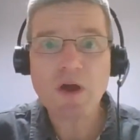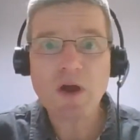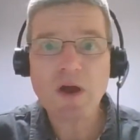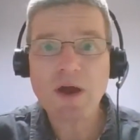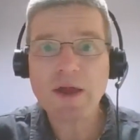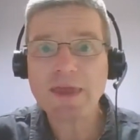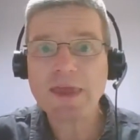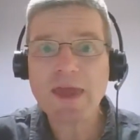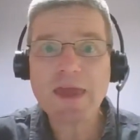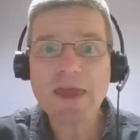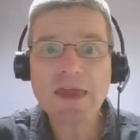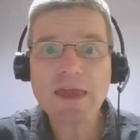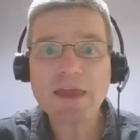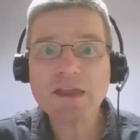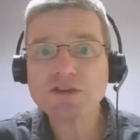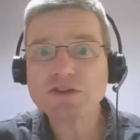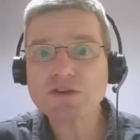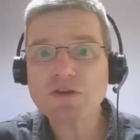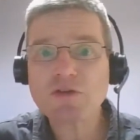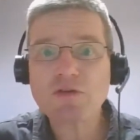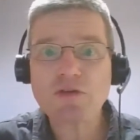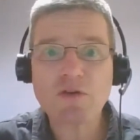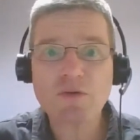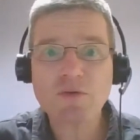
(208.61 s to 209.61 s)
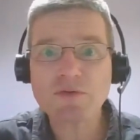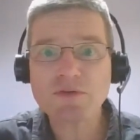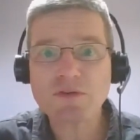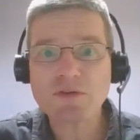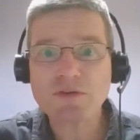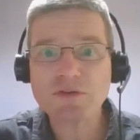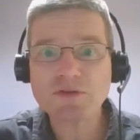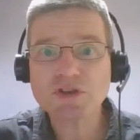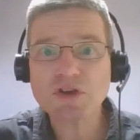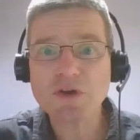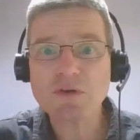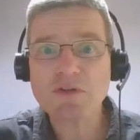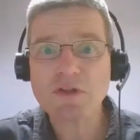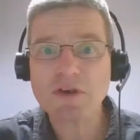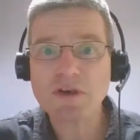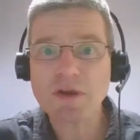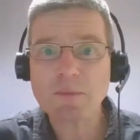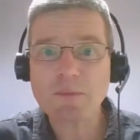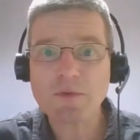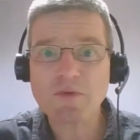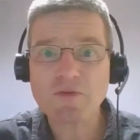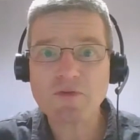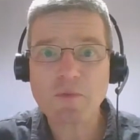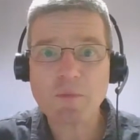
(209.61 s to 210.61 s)
I get each student to choose a
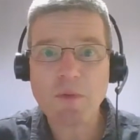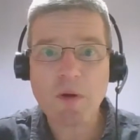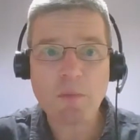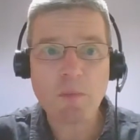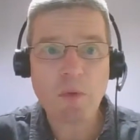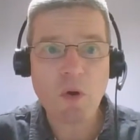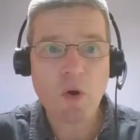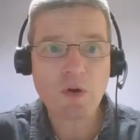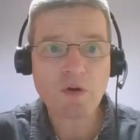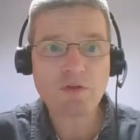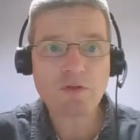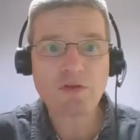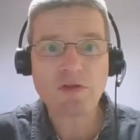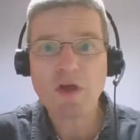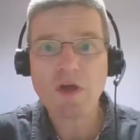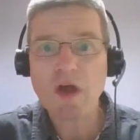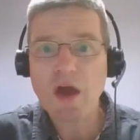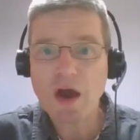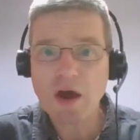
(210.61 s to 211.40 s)
number from a box,